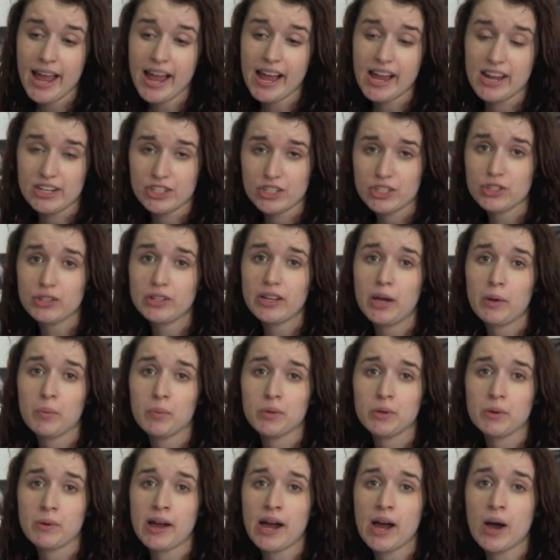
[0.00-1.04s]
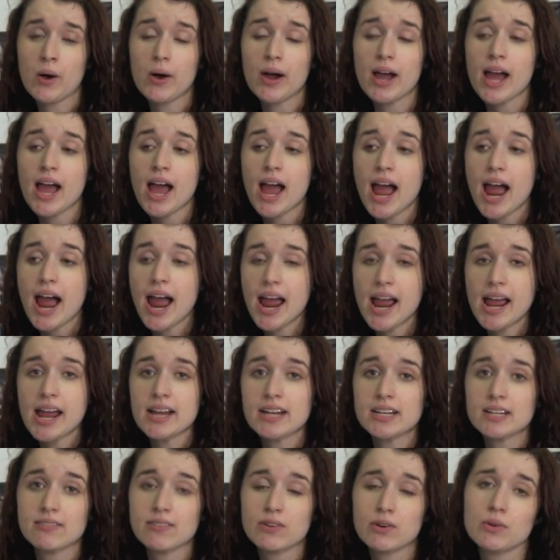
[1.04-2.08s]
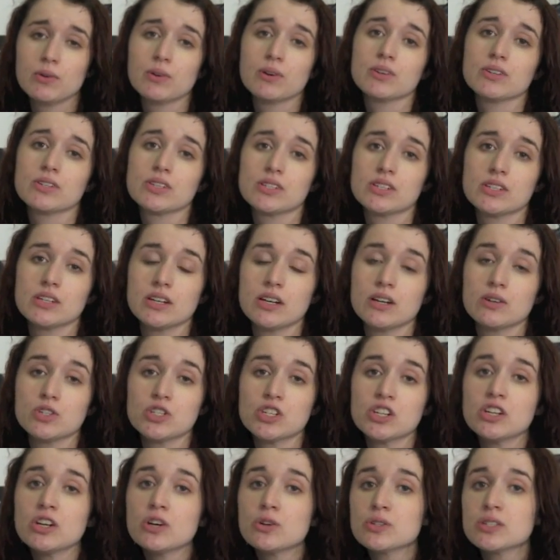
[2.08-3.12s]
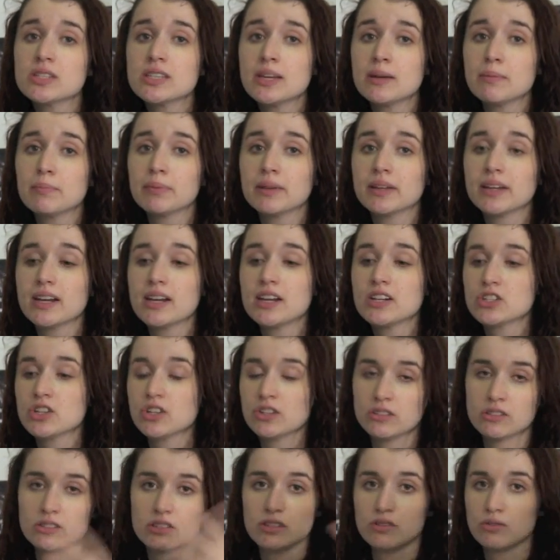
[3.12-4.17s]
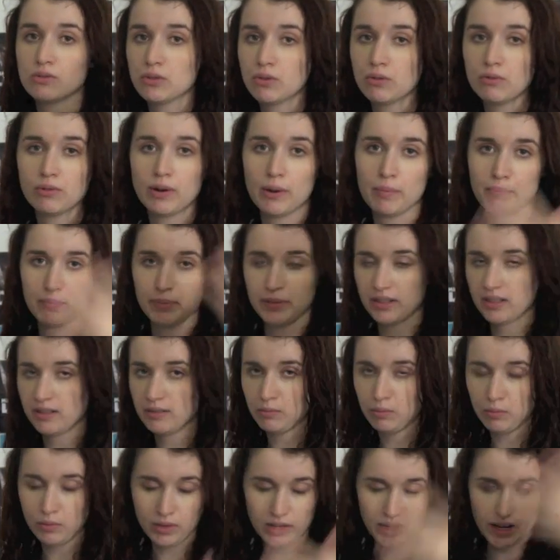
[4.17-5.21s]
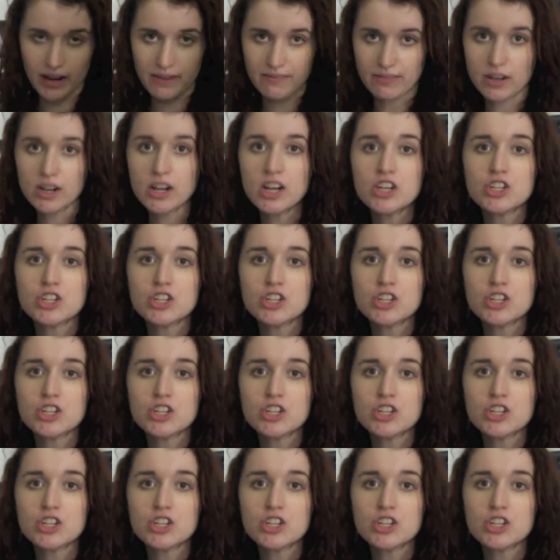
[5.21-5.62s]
and she'll help you out. And of course, you know, she knows the implications or the whatever,